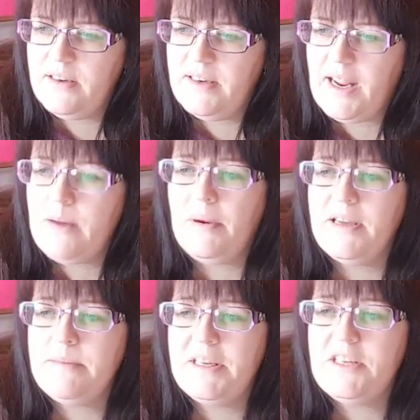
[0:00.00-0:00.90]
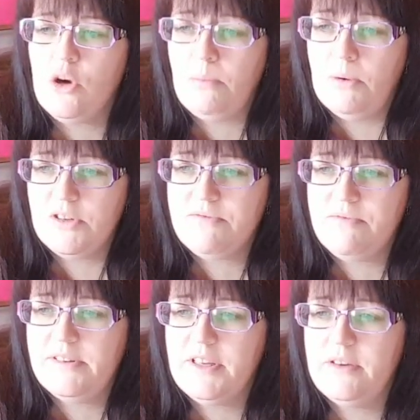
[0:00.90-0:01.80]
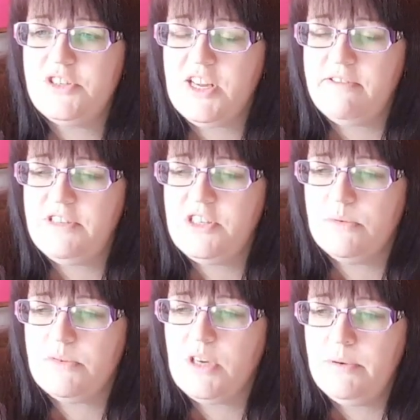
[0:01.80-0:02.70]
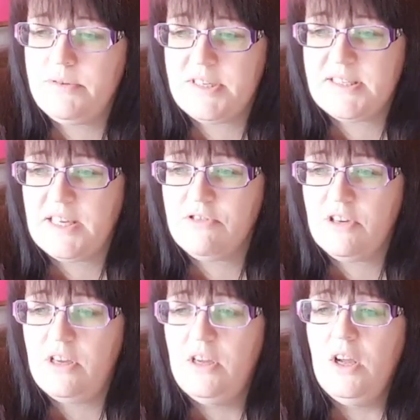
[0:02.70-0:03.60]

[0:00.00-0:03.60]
now buying big job lots rather than going to charity shops, car boots, etc.?